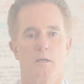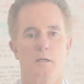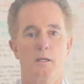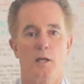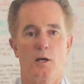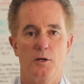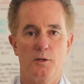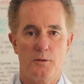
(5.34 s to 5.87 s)

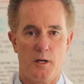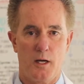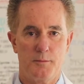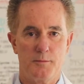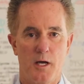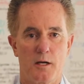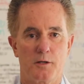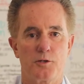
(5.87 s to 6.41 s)
Hello, I'm
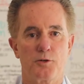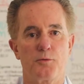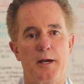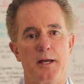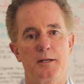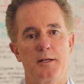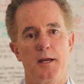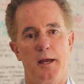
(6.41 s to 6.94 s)
Dr.
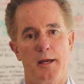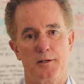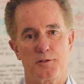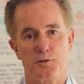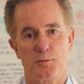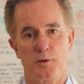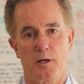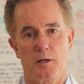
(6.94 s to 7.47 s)
Randy
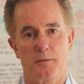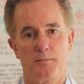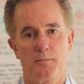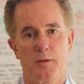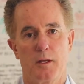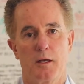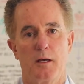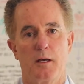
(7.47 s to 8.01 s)
Hansbrough.
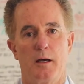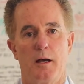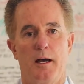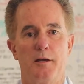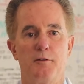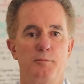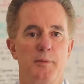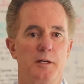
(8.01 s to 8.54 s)

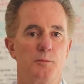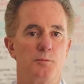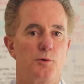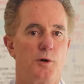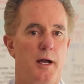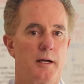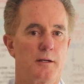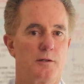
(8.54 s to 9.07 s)
I have been in
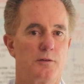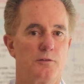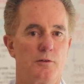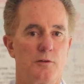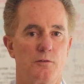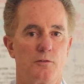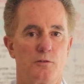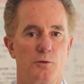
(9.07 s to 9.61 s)
practice
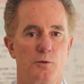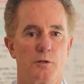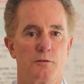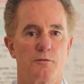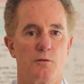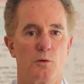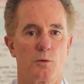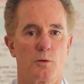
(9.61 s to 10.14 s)
in Stuart,
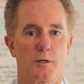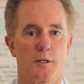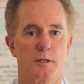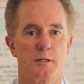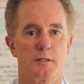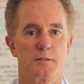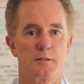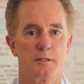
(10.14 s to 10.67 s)

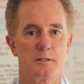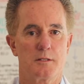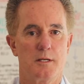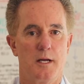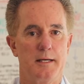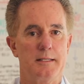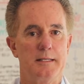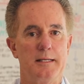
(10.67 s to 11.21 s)
Florida since
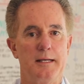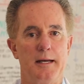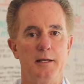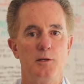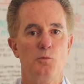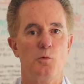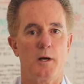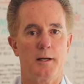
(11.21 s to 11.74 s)

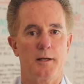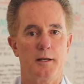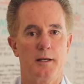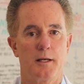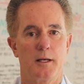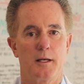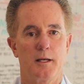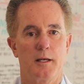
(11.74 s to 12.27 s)
1981,
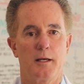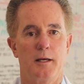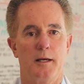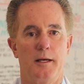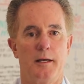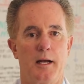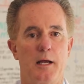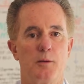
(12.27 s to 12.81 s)

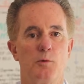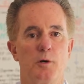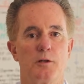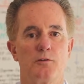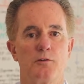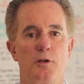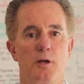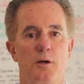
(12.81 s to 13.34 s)
and I am what
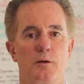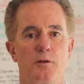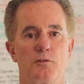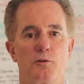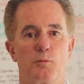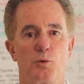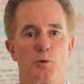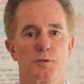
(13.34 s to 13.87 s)
is known as
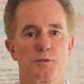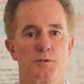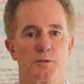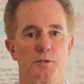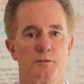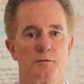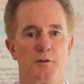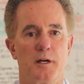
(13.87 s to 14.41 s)
a
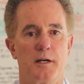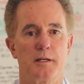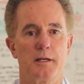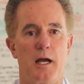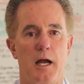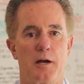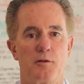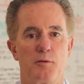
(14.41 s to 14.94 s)
board-certified
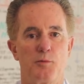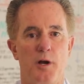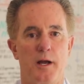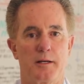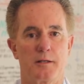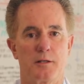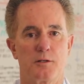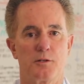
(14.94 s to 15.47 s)

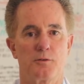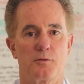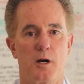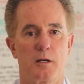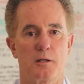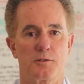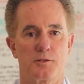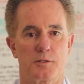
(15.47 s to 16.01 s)
chiropractic
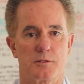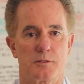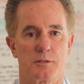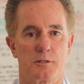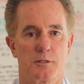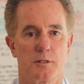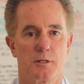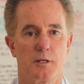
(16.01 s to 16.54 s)
neurologist.
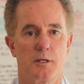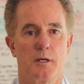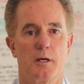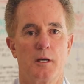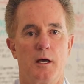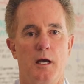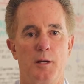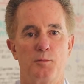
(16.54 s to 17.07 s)

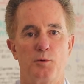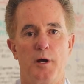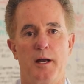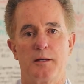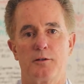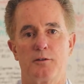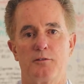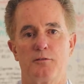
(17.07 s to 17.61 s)
I
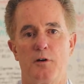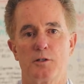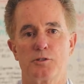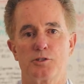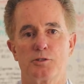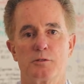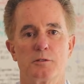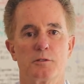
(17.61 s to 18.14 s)
practice
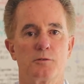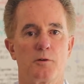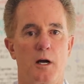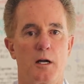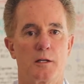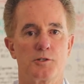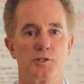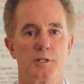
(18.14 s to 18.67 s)
functional
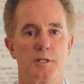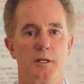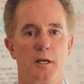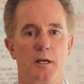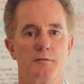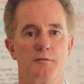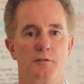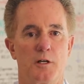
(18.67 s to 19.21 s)
neurology
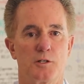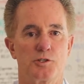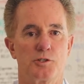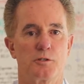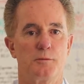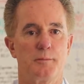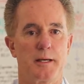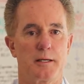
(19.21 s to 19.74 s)
and
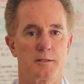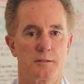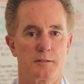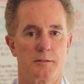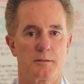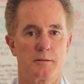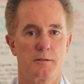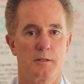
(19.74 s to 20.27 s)
functional
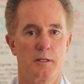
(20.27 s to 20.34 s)
medicine.